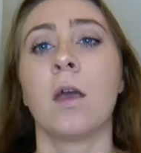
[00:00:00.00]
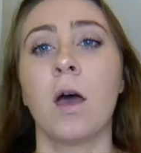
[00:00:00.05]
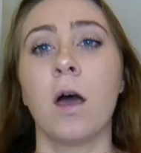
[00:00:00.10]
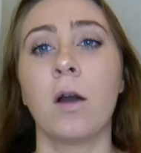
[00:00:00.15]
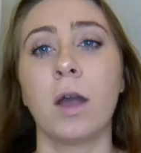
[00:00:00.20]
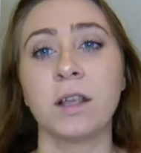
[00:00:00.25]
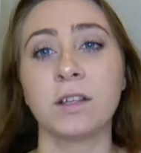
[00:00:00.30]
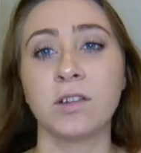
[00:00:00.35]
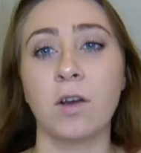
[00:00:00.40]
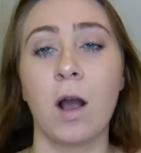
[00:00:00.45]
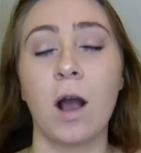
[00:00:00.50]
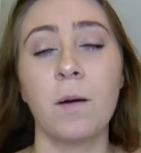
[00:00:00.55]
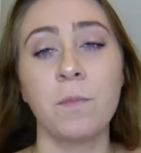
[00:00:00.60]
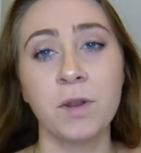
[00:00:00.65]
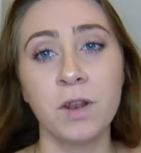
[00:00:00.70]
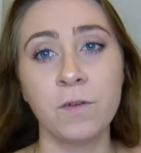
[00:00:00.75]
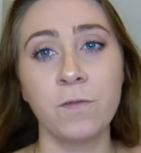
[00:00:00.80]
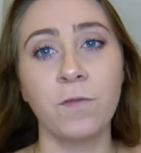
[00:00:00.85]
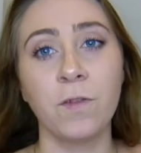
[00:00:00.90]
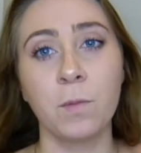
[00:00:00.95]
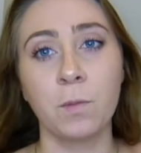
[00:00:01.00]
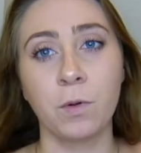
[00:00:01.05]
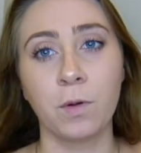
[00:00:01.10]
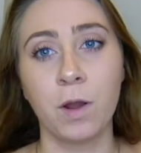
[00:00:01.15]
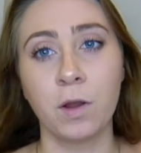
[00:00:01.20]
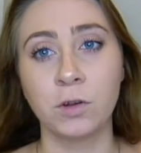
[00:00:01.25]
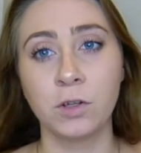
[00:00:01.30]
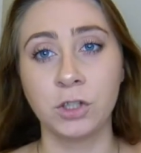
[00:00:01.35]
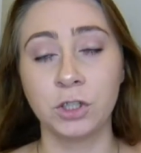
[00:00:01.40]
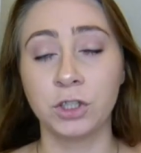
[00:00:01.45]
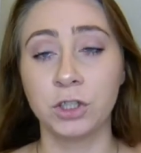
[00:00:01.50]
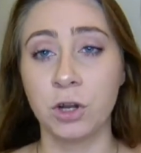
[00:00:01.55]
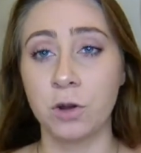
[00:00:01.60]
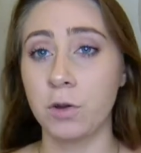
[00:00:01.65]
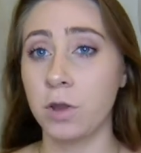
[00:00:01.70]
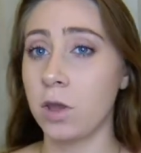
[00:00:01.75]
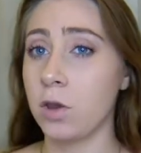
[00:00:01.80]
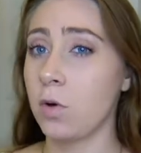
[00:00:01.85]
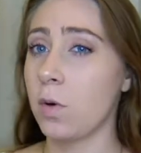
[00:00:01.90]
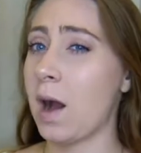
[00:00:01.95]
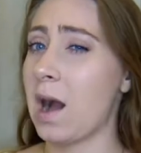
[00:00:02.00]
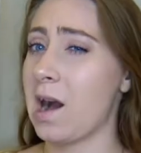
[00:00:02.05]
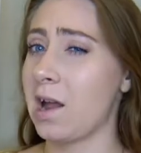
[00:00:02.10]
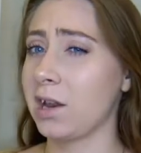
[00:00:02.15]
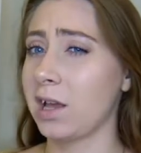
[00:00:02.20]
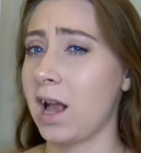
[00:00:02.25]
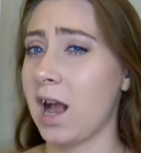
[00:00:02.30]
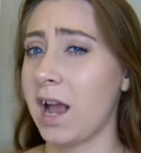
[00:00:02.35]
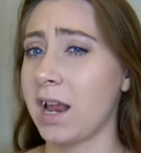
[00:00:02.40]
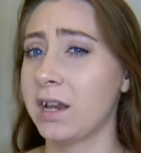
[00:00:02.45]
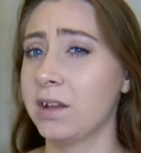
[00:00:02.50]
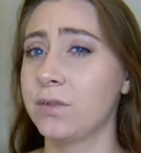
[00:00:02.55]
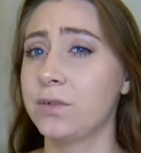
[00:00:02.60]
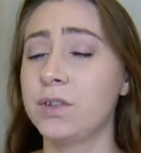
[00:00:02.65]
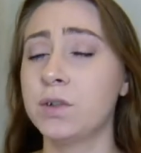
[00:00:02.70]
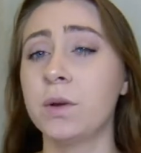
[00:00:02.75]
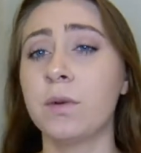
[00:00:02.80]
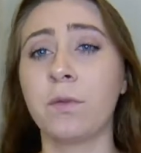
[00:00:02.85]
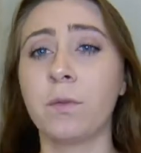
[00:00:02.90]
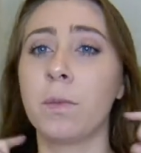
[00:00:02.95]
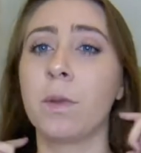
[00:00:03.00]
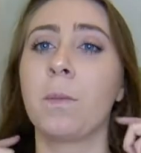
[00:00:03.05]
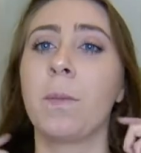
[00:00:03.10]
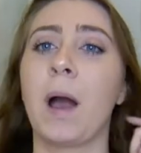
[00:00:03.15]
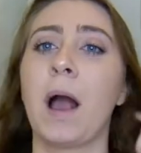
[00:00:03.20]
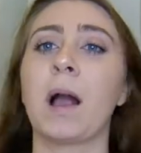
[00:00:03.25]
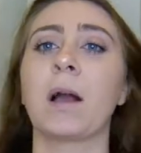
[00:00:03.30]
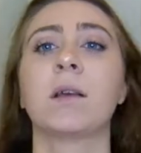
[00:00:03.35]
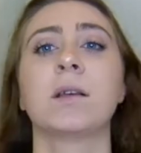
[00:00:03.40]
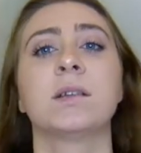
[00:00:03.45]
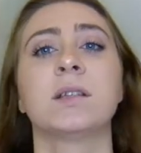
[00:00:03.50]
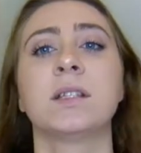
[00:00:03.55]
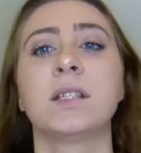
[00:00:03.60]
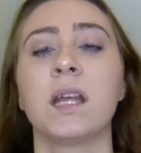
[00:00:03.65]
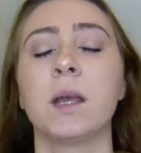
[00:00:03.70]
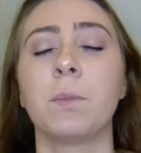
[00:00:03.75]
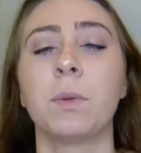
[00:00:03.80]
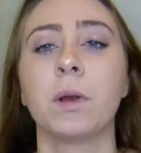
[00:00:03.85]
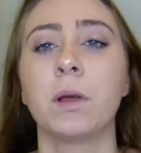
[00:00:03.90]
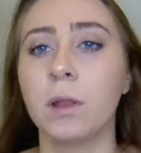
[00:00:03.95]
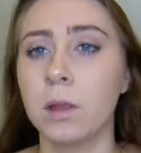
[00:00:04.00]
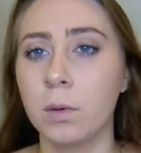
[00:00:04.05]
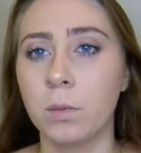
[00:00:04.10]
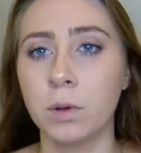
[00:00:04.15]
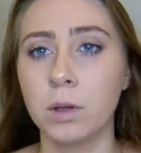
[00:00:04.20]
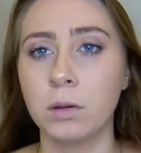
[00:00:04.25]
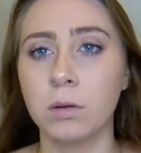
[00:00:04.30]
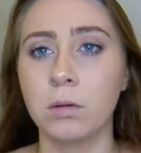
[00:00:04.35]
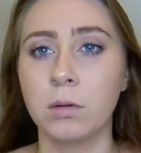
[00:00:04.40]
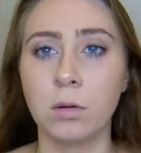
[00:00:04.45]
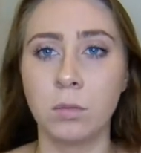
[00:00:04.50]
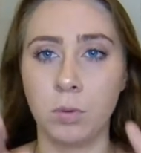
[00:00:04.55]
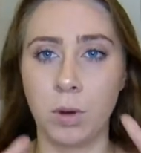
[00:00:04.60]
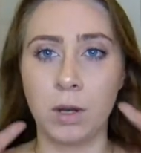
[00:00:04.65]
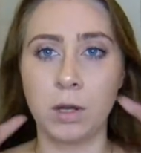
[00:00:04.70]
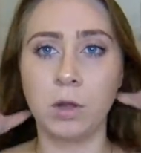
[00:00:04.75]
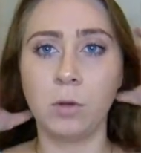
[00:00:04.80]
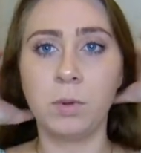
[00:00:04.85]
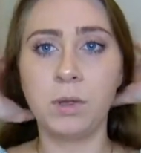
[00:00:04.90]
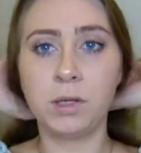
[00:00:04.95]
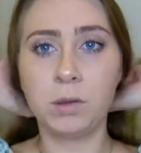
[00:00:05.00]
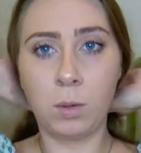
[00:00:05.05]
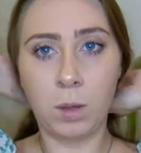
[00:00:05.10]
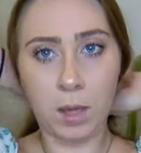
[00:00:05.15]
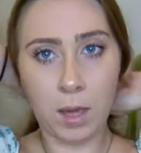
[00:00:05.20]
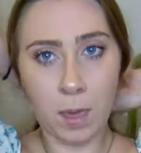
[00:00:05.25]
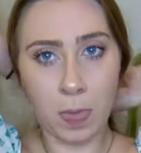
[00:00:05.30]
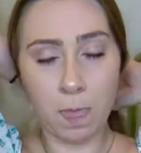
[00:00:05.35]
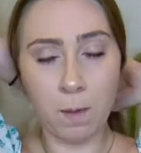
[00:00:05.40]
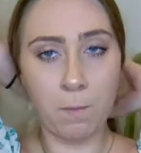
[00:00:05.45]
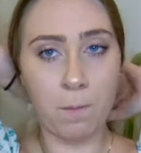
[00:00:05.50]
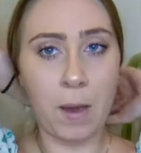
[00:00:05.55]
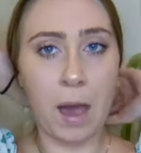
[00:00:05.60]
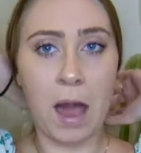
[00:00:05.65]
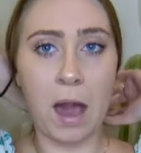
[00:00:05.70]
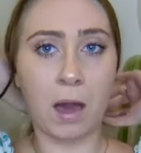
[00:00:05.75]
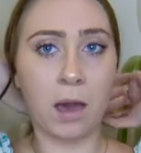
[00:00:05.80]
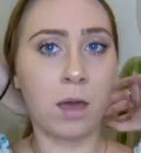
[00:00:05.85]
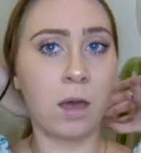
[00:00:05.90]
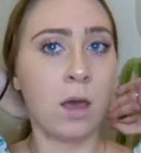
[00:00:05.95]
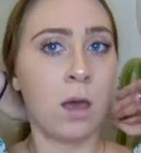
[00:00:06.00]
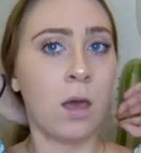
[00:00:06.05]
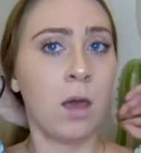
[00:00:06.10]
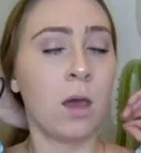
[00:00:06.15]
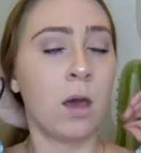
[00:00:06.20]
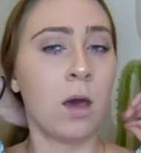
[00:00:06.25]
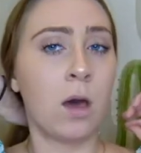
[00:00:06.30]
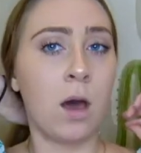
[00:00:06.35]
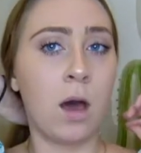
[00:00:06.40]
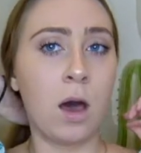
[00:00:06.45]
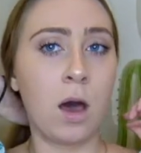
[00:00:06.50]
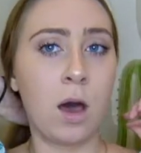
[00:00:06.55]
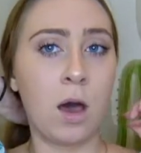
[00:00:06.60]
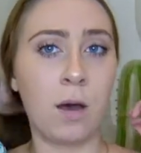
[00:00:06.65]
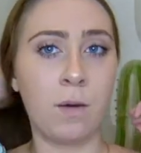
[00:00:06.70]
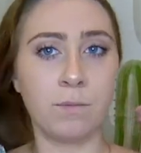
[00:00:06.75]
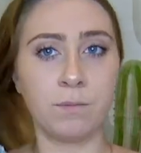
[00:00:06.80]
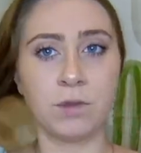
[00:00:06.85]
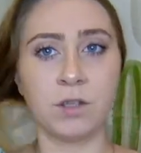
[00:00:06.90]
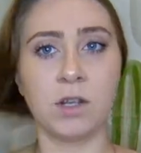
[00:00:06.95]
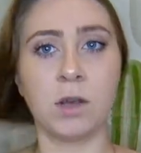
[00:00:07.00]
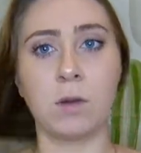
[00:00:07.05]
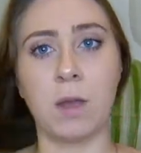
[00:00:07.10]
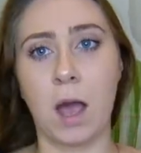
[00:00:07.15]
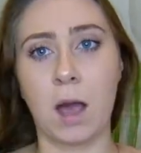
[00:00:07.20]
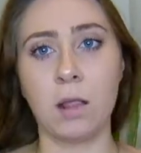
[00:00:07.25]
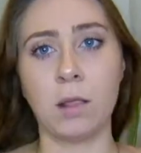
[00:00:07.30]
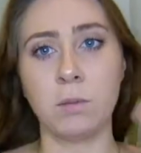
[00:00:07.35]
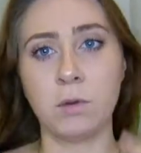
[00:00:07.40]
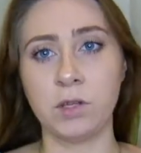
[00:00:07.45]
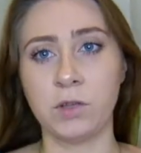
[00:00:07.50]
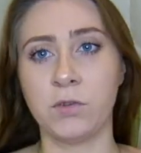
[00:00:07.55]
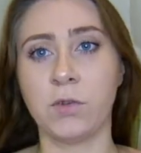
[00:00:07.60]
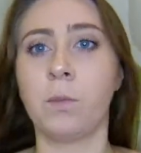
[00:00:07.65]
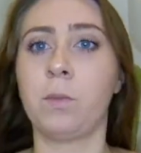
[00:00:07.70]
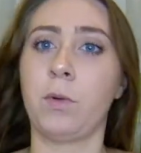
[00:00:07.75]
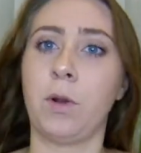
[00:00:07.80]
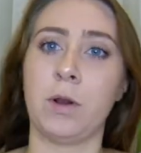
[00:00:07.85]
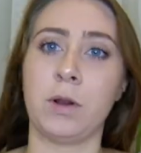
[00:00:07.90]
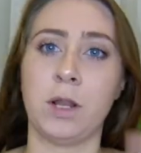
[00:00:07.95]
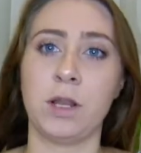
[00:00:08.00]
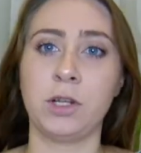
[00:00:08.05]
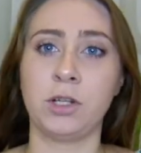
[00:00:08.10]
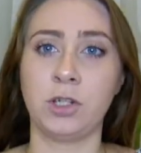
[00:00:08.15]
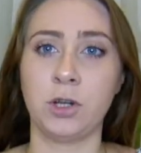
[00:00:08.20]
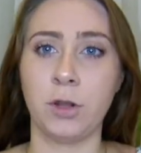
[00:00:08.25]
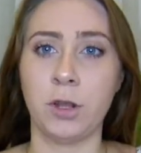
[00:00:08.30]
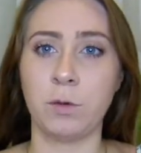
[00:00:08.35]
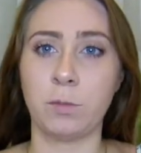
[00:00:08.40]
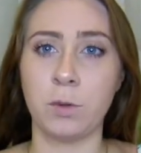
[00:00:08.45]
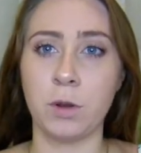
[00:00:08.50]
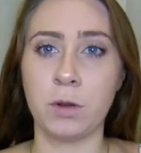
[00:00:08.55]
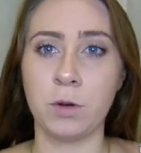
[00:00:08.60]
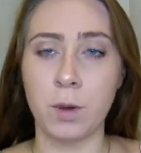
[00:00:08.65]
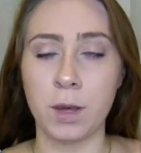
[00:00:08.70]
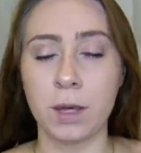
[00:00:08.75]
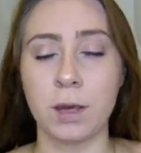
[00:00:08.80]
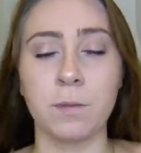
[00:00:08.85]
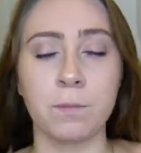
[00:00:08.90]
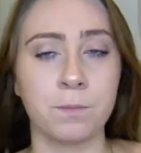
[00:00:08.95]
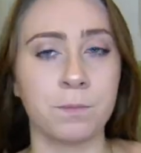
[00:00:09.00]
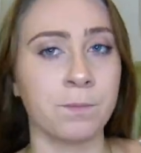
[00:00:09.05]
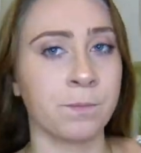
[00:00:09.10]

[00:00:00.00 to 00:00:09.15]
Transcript: Okay, so I'm gonna flip around to show you how to kind of do it from the back because typically when you do a braid, you'll be doing it in the back. Um, so yeah, let me just flip around and show you real quick.